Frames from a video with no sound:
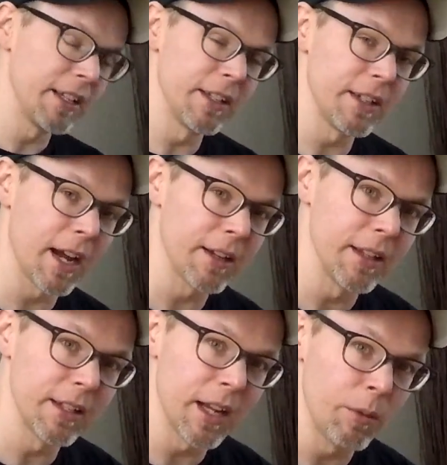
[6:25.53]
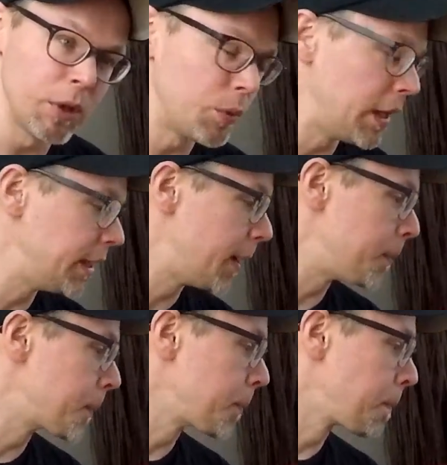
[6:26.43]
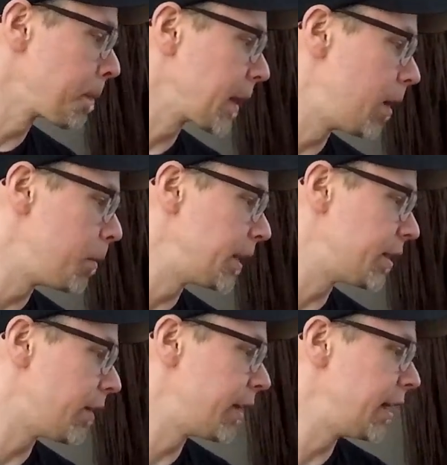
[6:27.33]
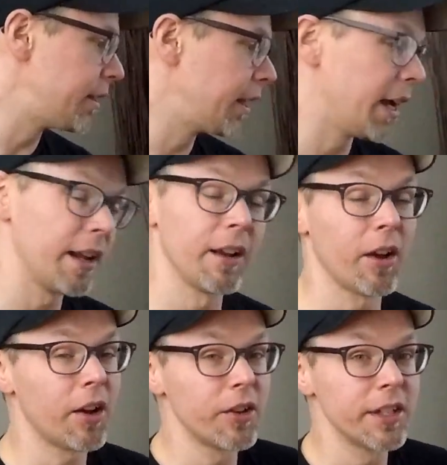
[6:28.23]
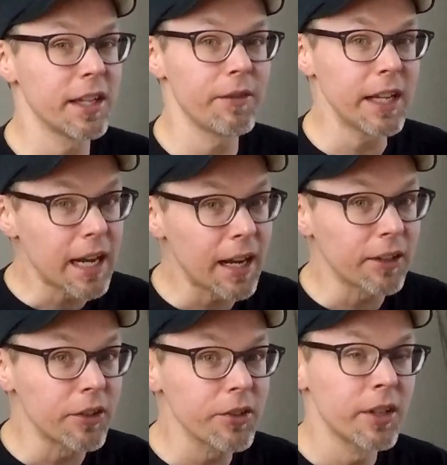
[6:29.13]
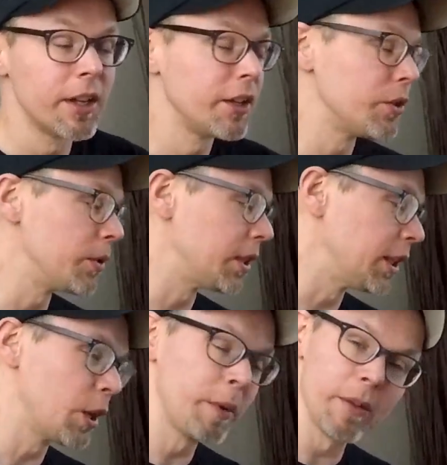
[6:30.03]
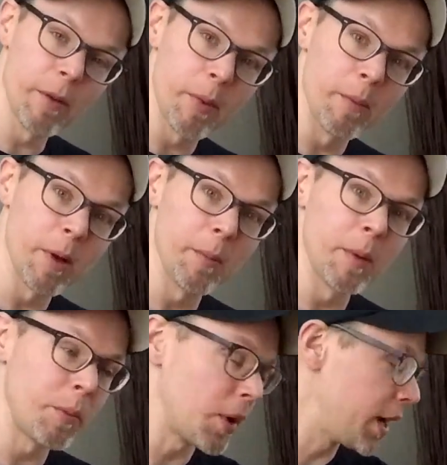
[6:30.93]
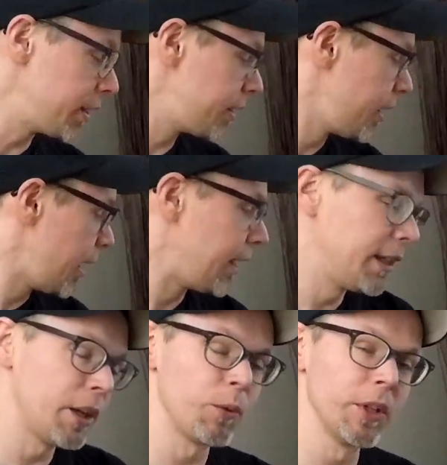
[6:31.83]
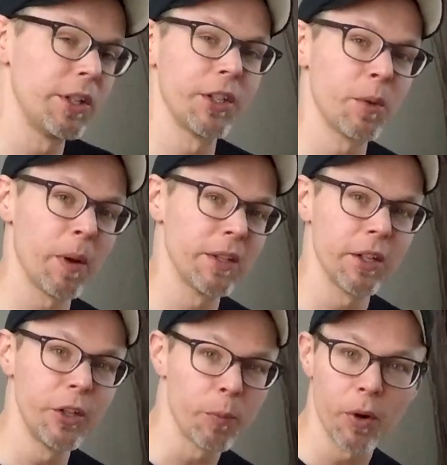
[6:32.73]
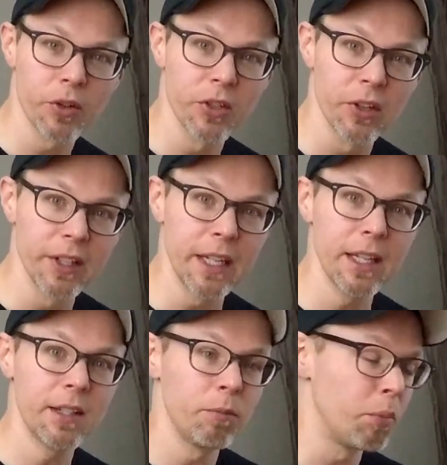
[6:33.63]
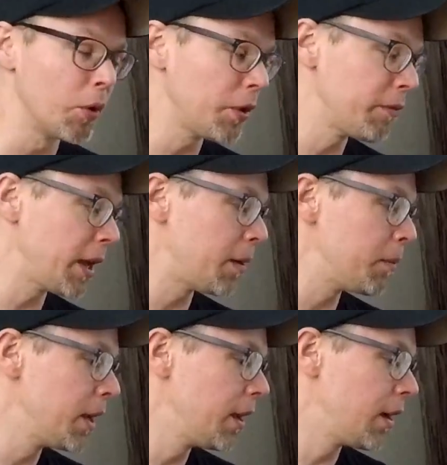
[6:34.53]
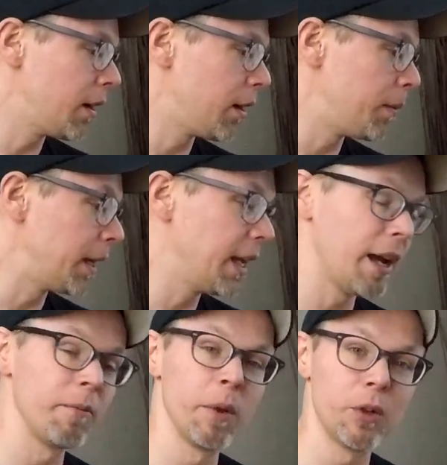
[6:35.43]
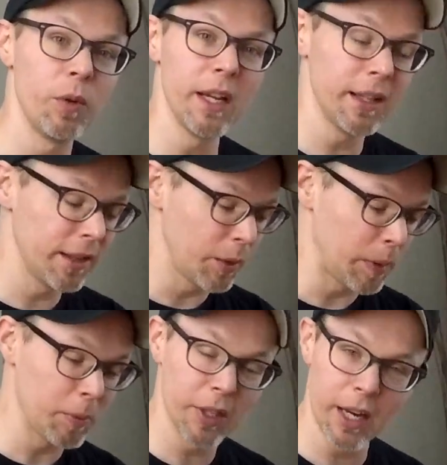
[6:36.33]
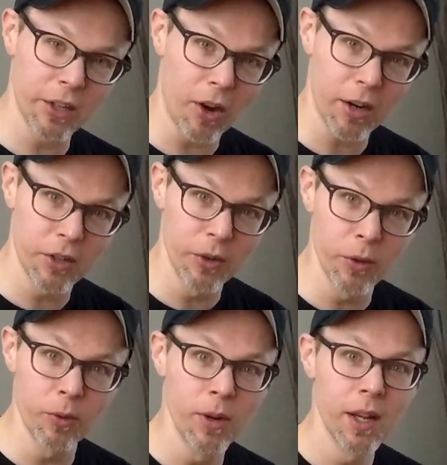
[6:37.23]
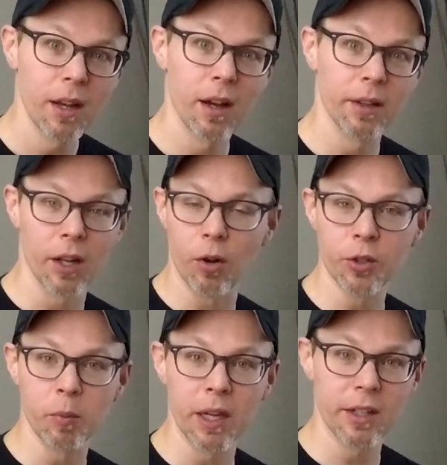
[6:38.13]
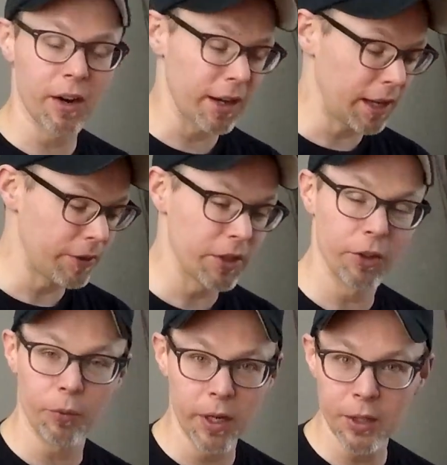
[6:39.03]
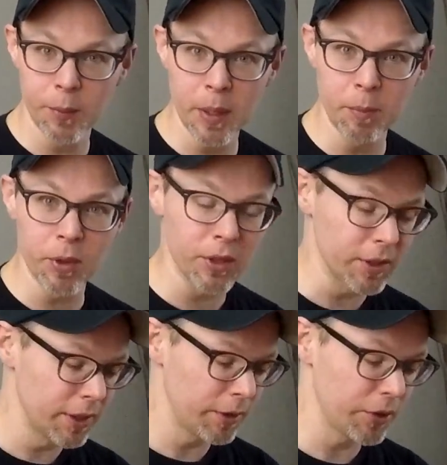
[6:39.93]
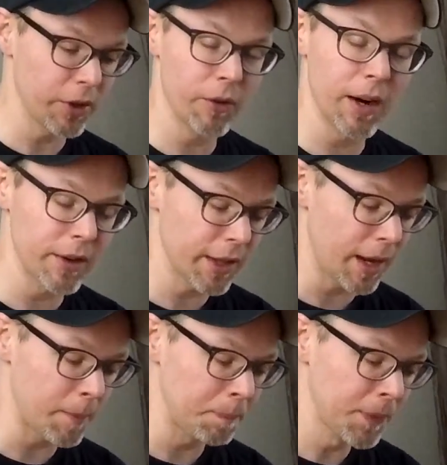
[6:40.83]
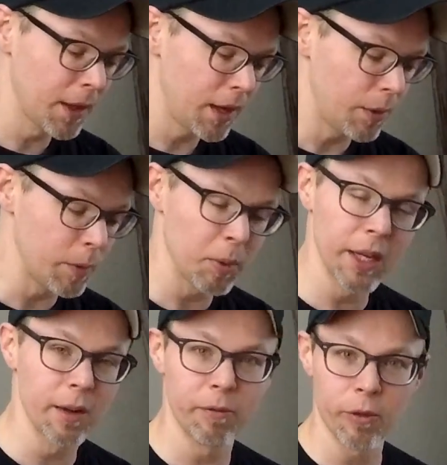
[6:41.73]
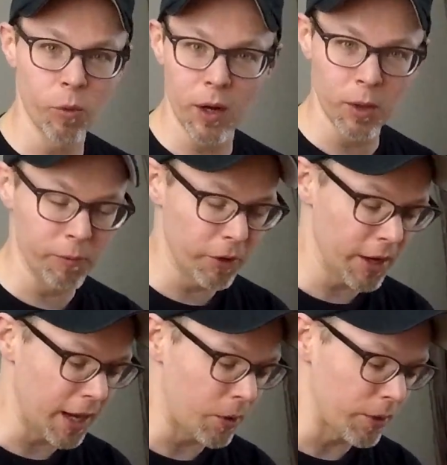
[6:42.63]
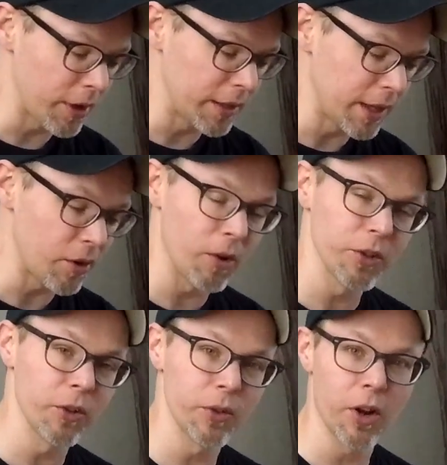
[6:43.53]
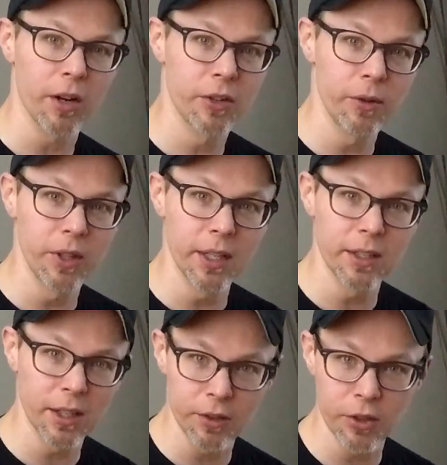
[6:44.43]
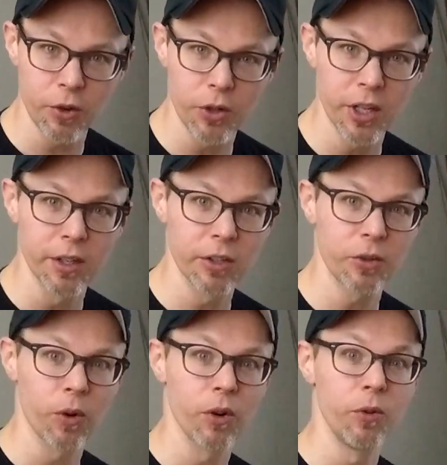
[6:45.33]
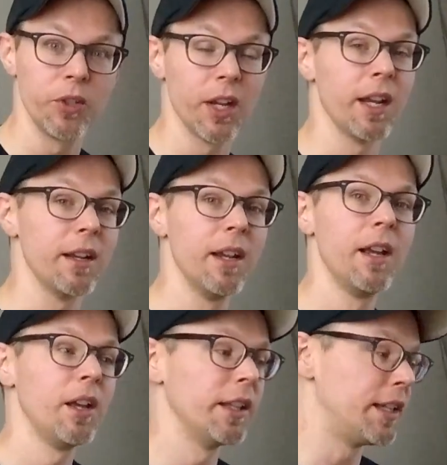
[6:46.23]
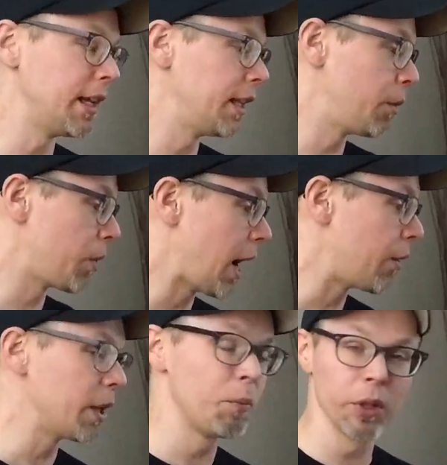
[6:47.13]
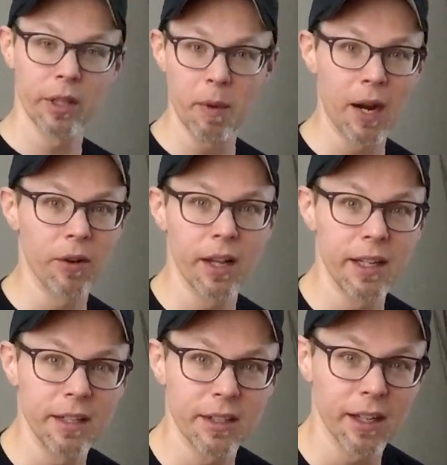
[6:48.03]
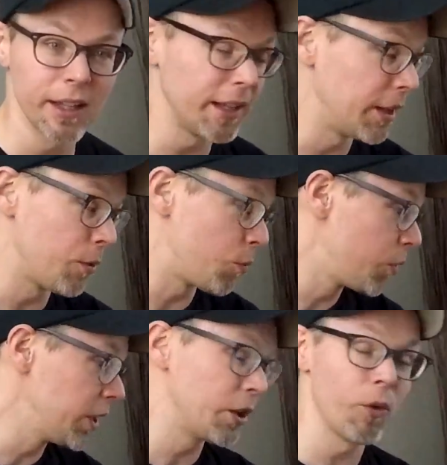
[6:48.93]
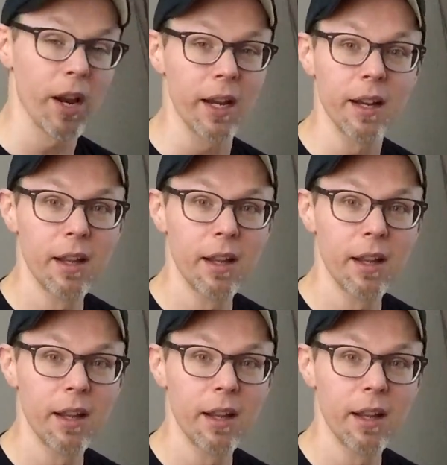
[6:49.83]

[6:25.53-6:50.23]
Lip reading: is exactly the same between them. But the 7/8 again at $170, so it's a little bit of a bump up in price. I think it really just depends on your personal needs. Both of them, again, between the people that I talked to that also play guitar, I gave it to 3 other people, took it around to them, and we played it for well over an hour, and then also talked to the sales associate in the store who said the day that they were out, he put them out, and he said that they were really great